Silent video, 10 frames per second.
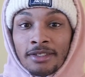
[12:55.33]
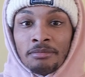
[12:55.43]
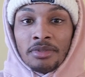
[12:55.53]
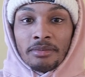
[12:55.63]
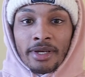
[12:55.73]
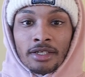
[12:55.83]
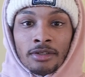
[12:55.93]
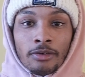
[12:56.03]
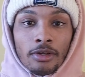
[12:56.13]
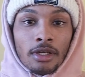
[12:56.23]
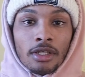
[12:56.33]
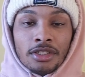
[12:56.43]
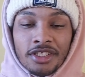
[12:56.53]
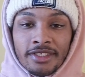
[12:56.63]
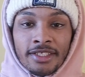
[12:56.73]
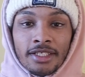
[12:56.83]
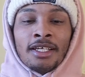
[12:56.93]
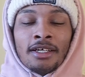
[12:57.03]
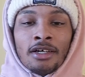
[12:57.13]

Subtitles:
to beat Mecha GT.